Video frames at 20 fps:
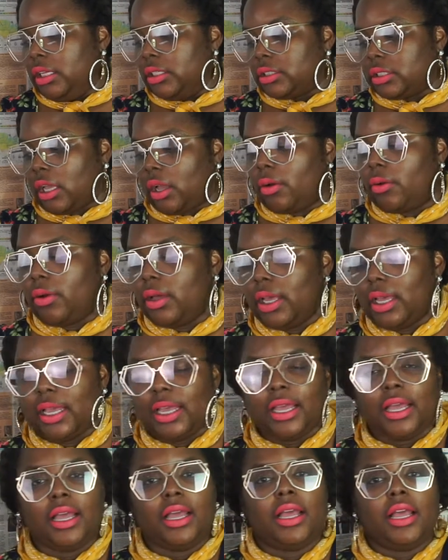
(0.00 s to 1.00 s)
So
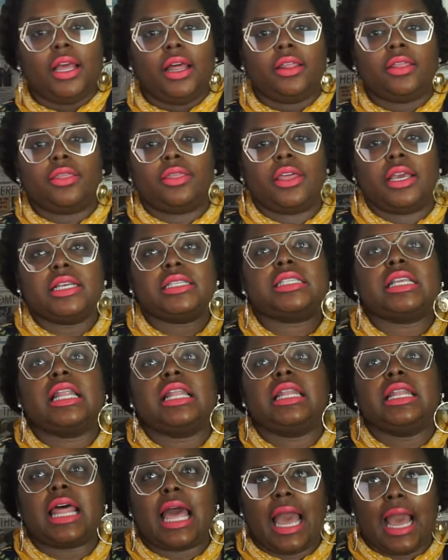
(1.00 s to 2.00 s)
this
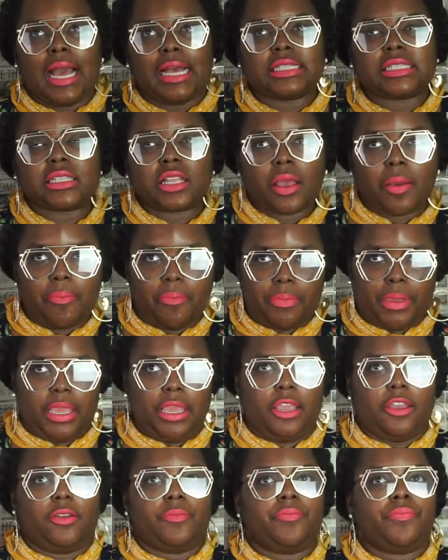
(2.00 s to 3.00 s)
lasts
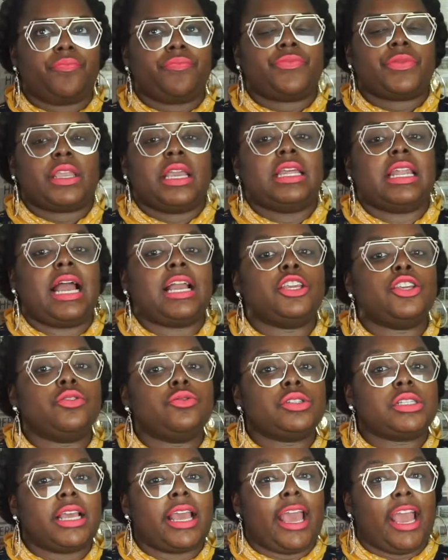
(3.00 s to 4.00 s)
me, and I
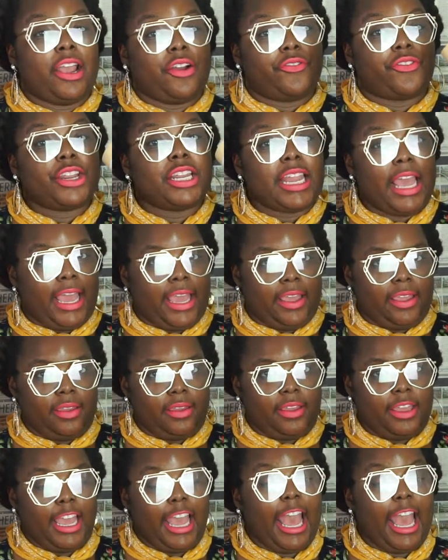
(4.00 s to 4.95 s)
use it every day.